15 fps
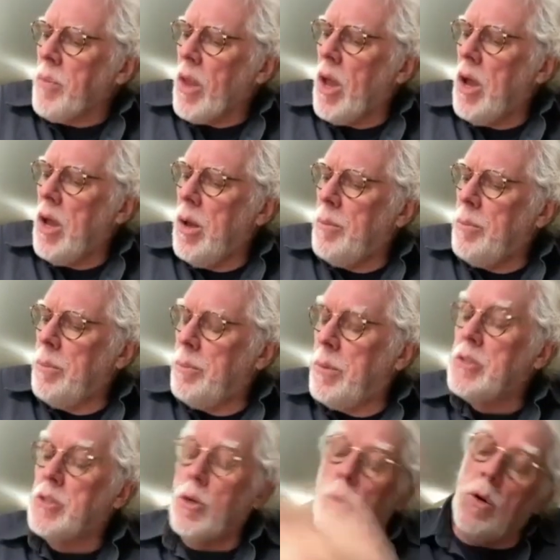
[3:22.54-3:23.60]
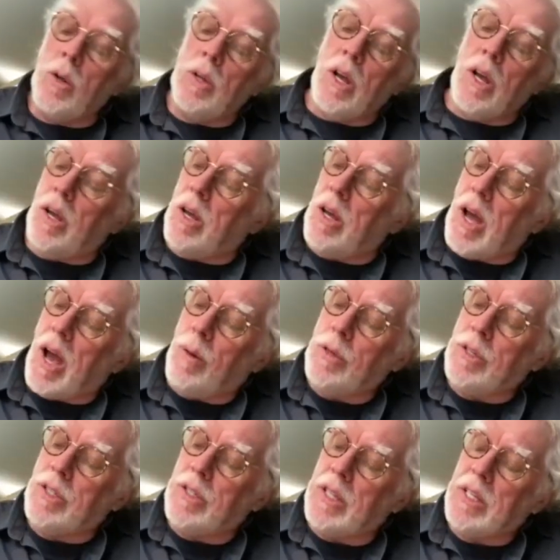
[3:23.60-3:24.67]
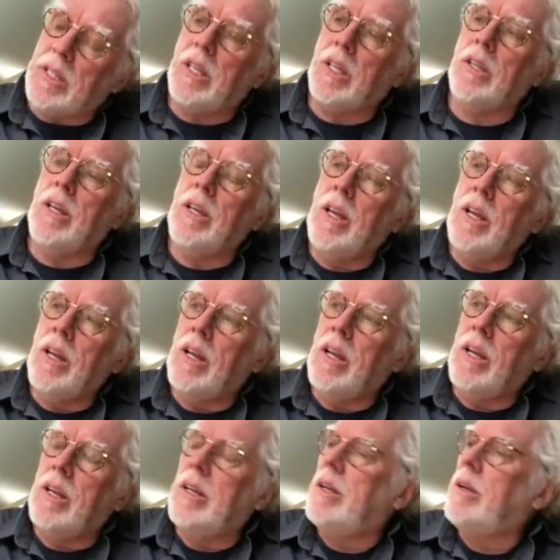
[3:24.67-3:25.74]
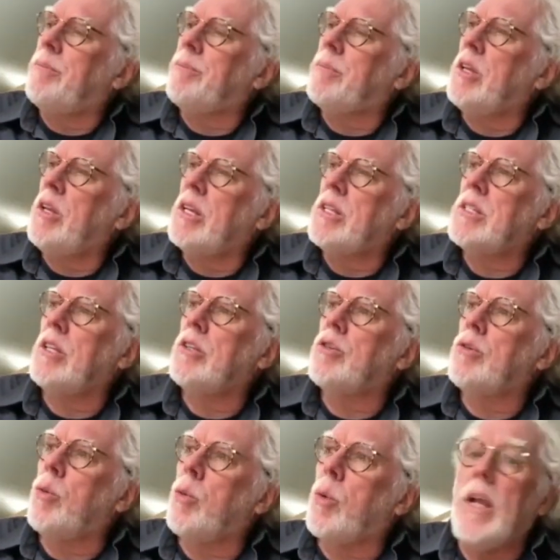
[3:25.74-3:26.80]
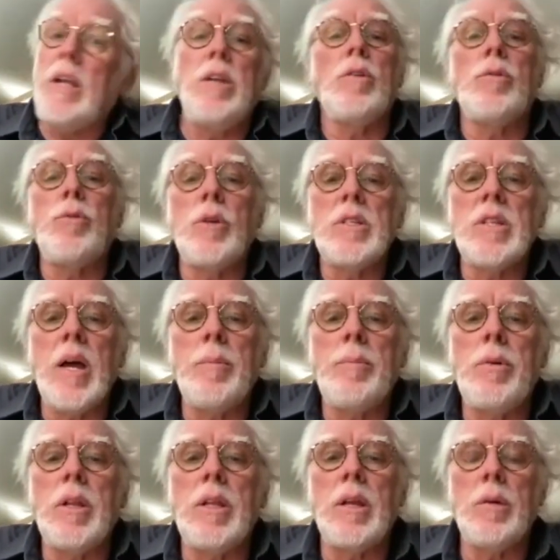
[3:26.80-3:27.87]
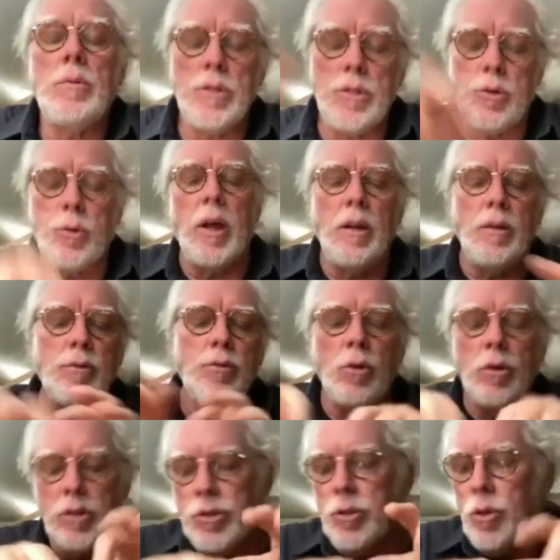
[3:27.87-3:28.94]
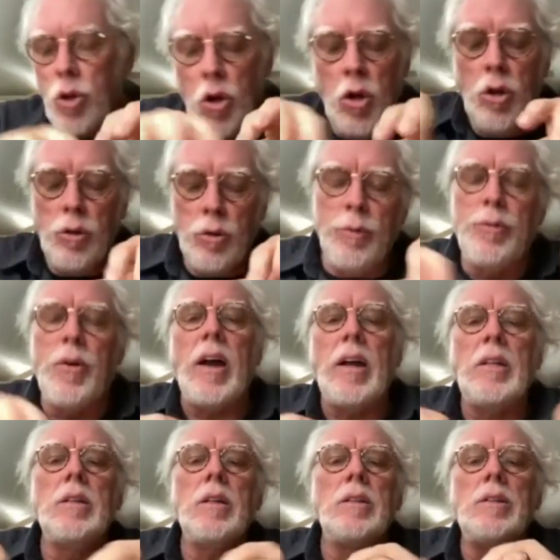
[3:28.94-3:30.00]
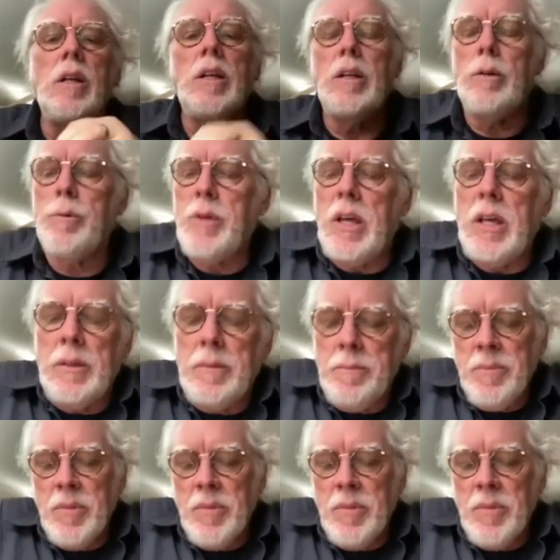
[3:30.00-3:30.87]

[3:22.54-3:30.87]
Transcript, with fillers: uh, so uh, I was listening. Uh, listening to radio, for example, and I was trying, of course, to to find the, the little thing,